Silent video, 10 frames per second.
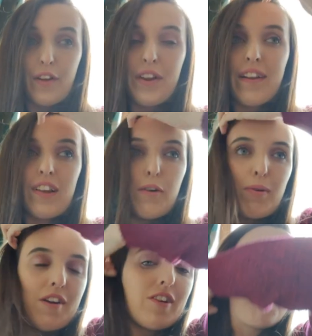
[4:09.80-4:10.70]
So it takes a
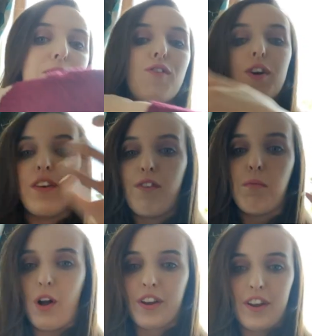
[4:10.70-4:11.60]
lot of pressure off. Before you
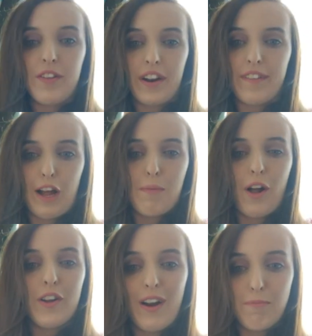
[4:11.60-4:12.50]
even walk into that exam
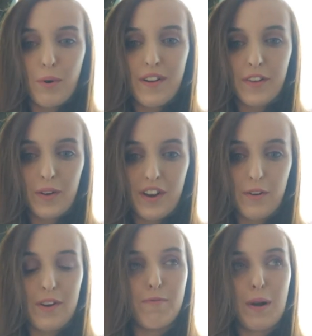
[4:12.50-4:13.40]
hall, you have points going
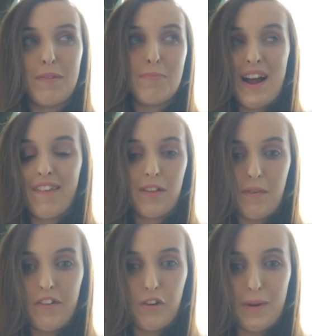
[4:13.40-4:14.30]
into it. You've probably passed
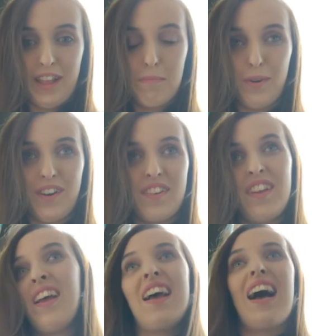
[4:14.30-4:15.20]
the module by that
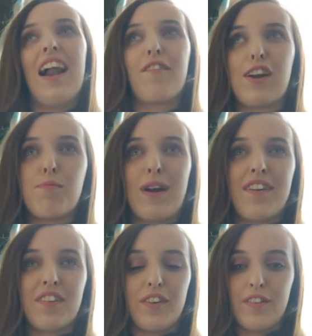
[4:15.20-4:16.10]
point. And it's really
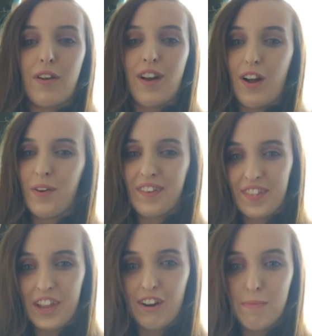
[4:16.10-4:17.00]
practical. So not only
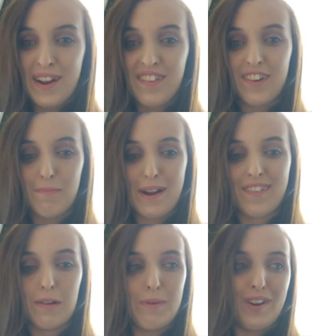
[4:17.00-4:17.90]
is it theory based, you're
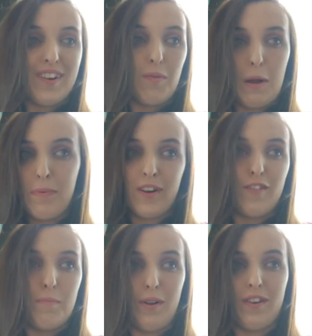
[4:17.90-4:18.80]
basically building a web
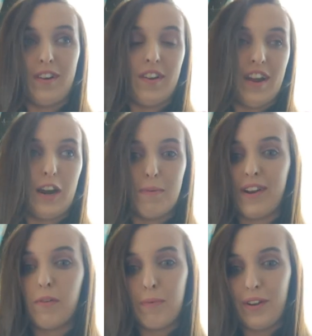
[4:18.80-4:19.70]
server, building a
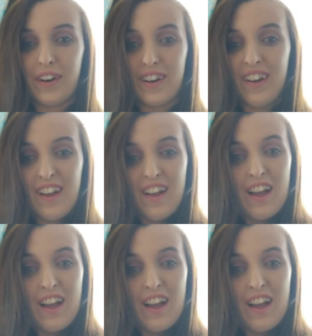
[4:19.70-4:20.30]
database, building